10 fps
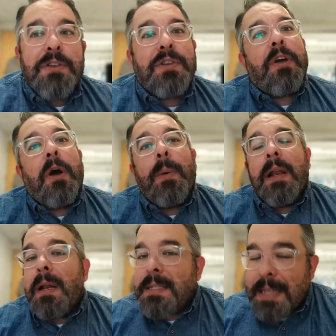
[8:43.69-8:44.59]
to go
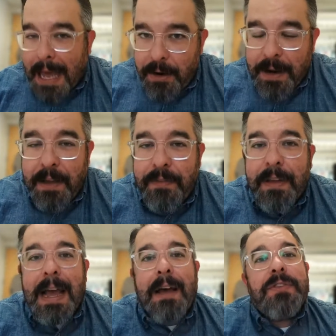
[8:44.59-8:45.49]
in on a Saturday if
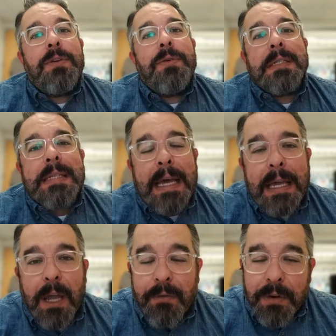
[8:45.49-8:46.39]
you have to
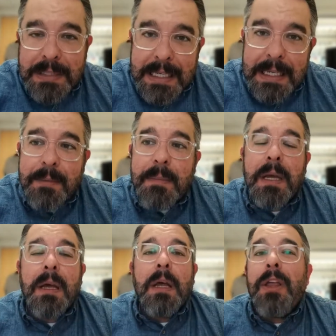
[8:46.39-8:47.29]
take care of your team.